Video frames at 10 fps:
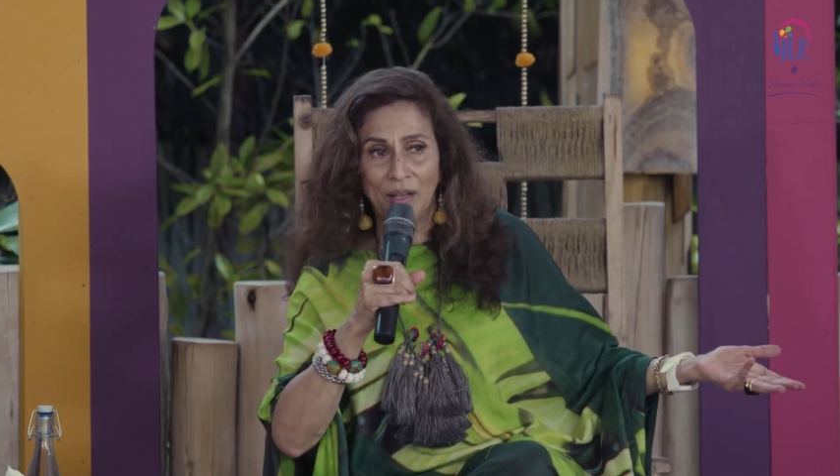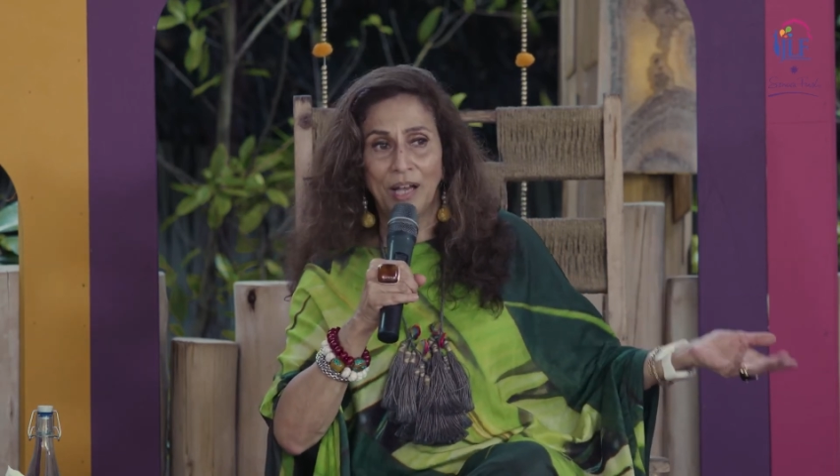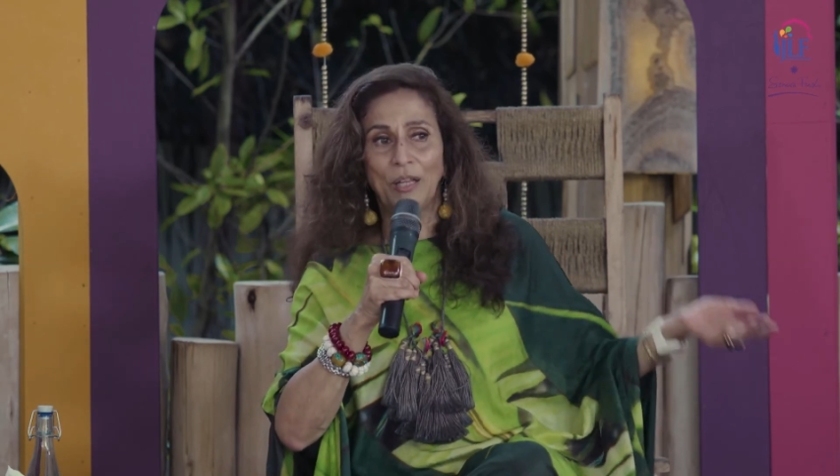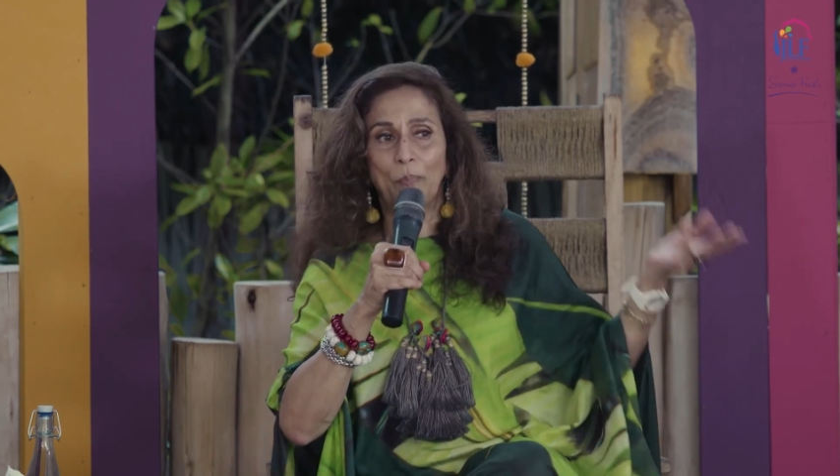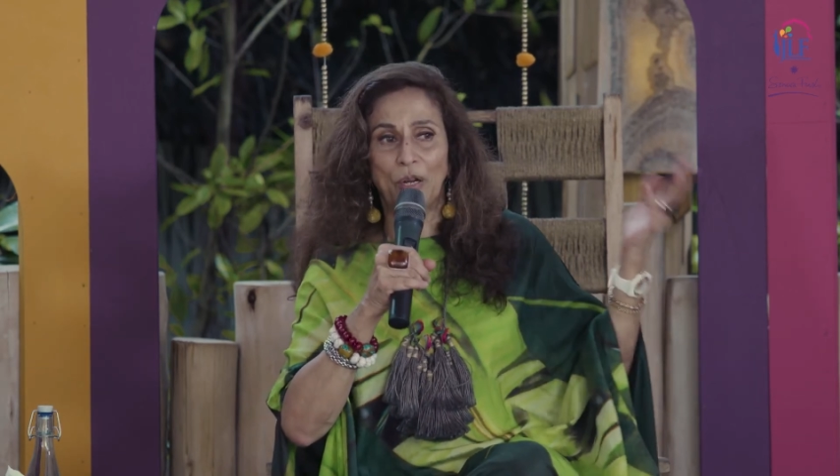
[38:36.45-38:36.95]

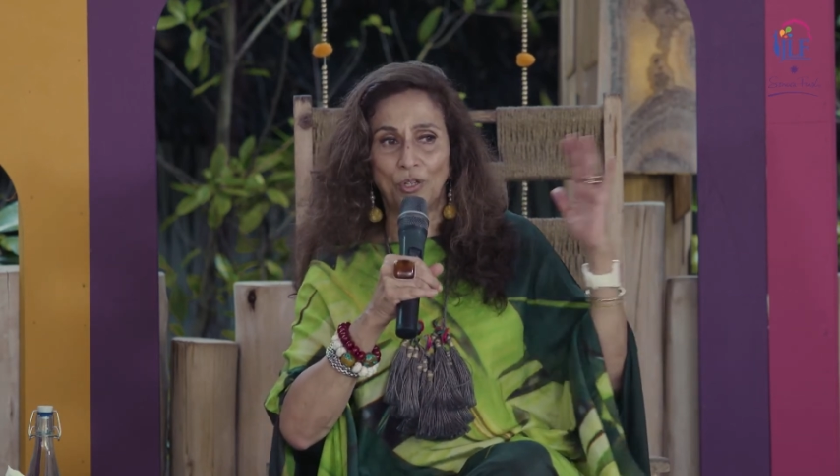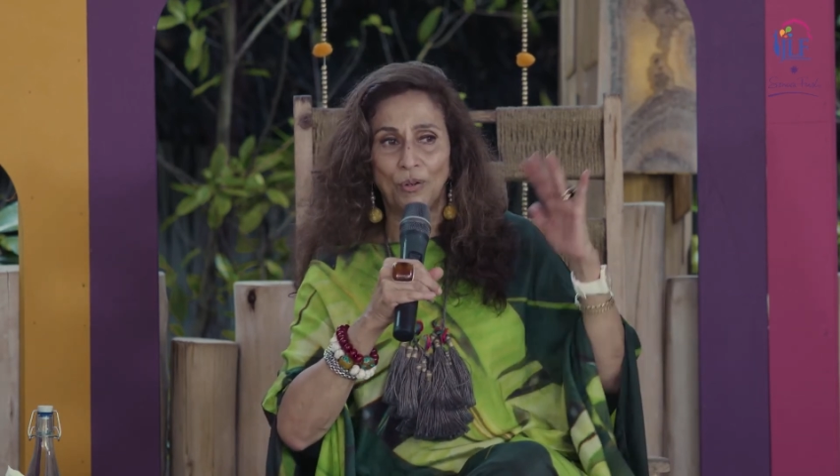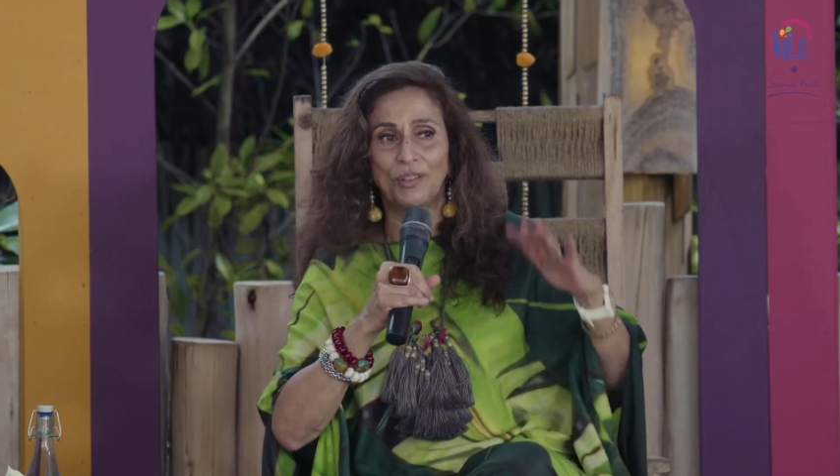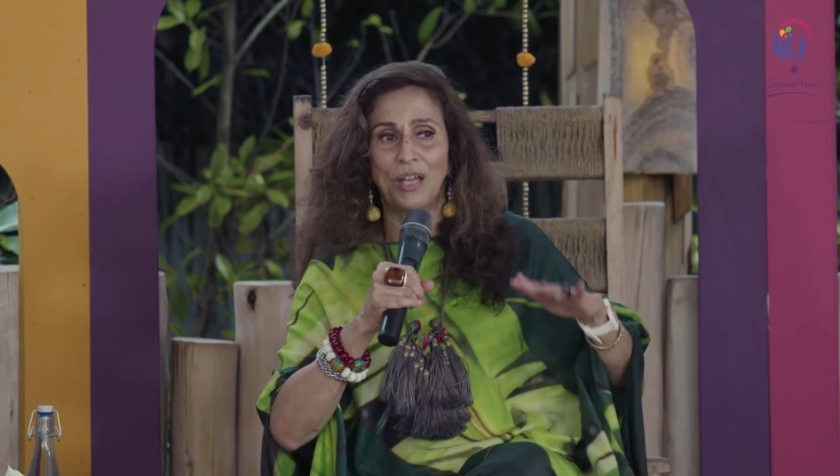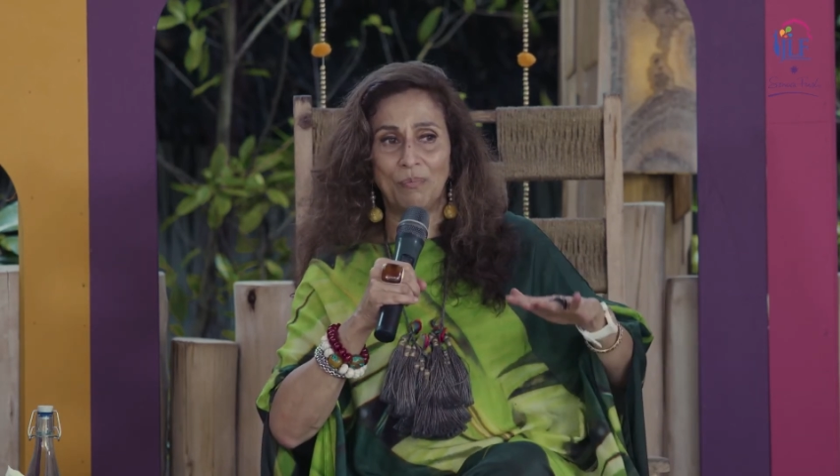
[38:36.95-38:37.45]
And the
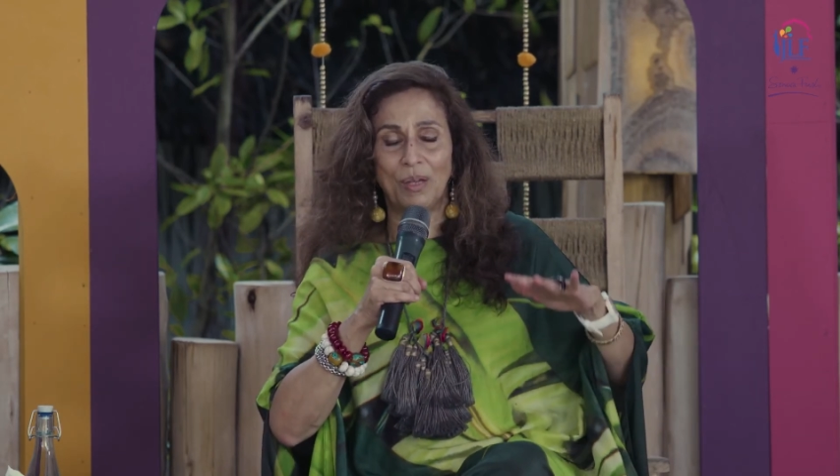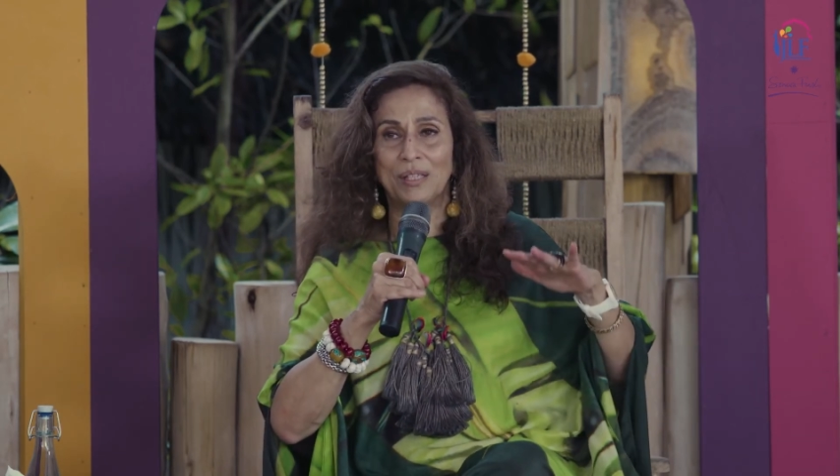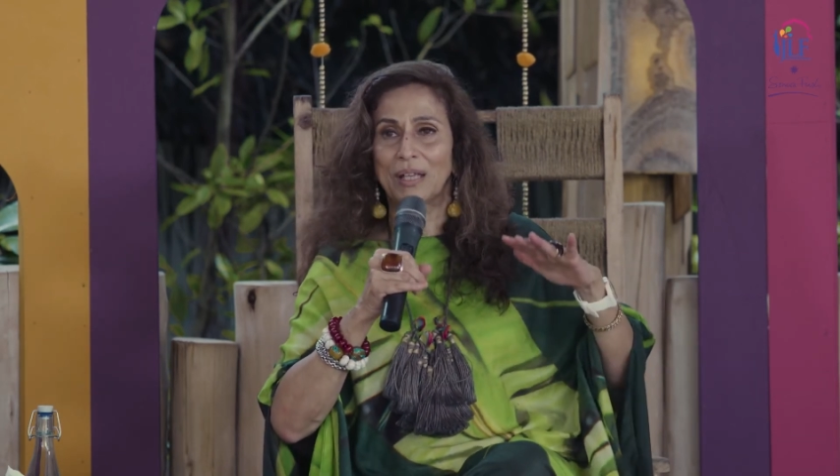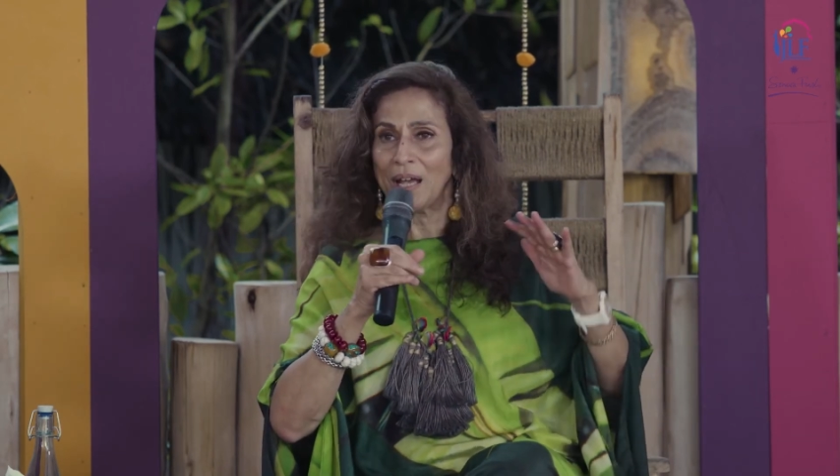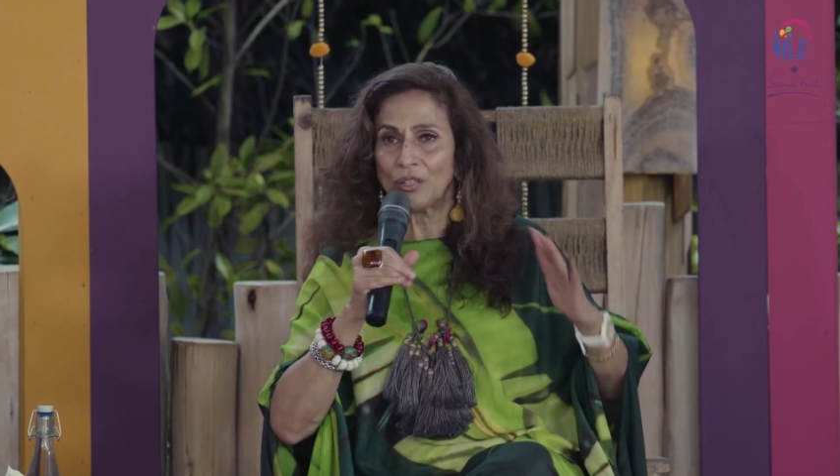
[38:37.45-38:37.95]
pressure on them
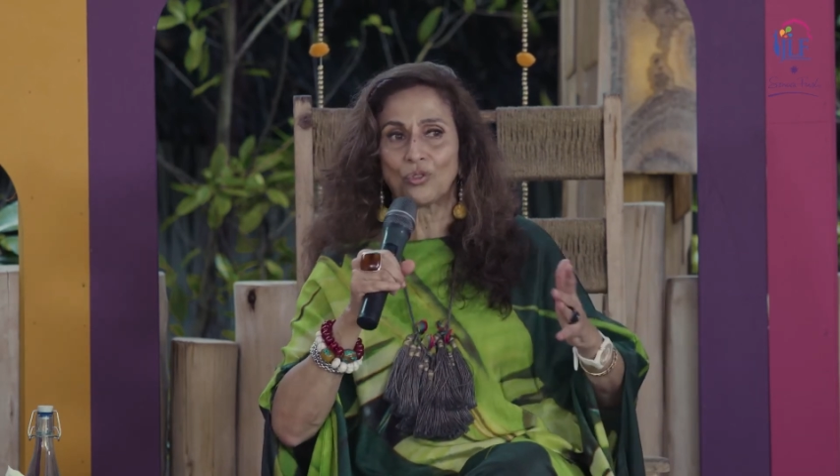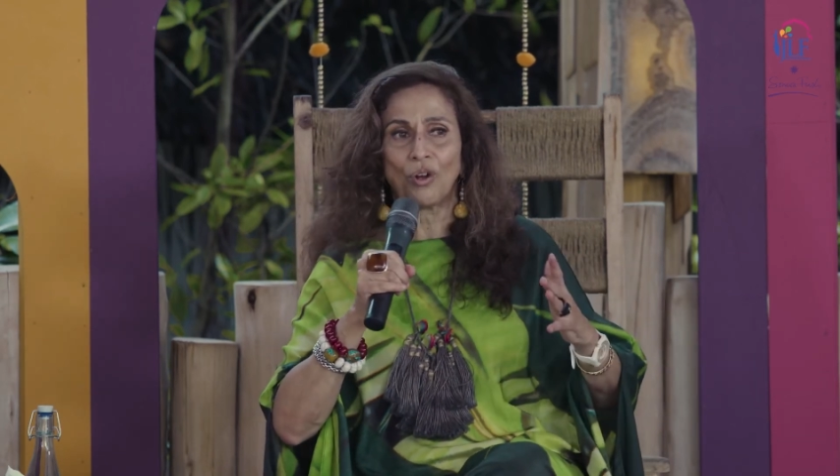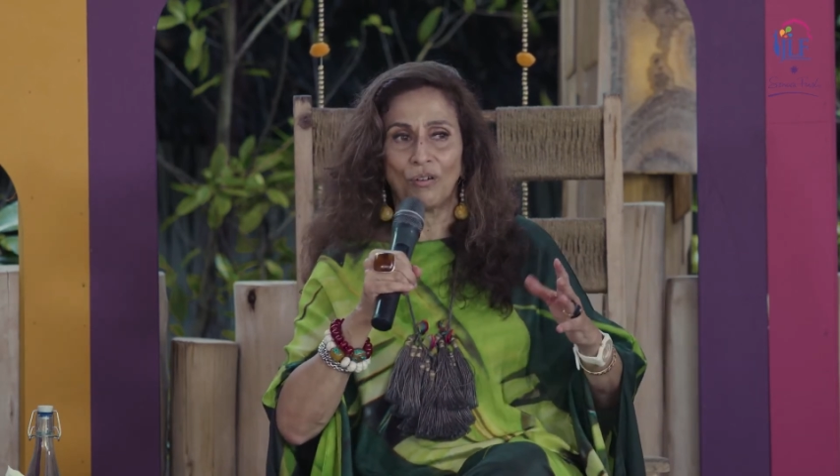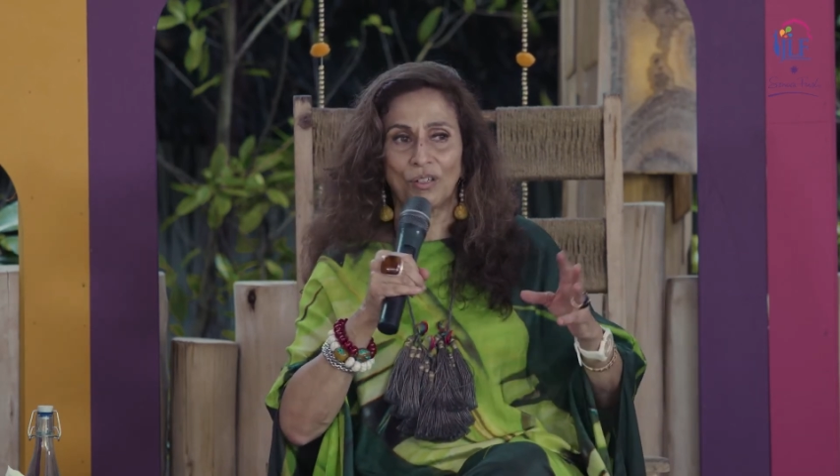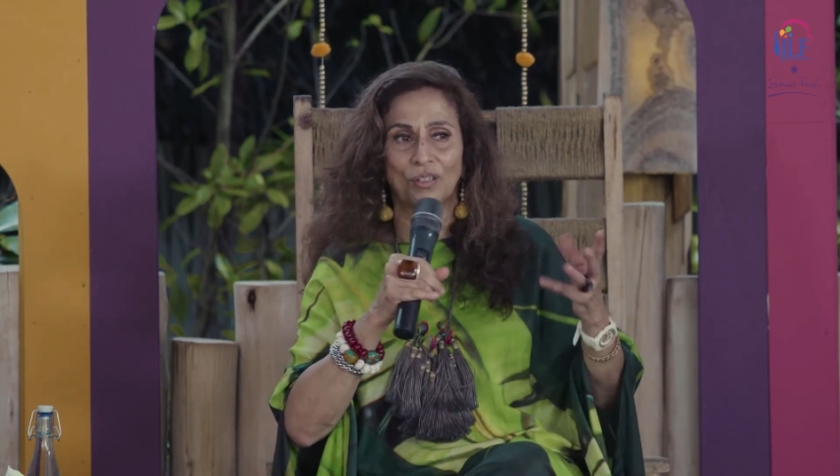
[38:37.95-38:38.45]
is as strong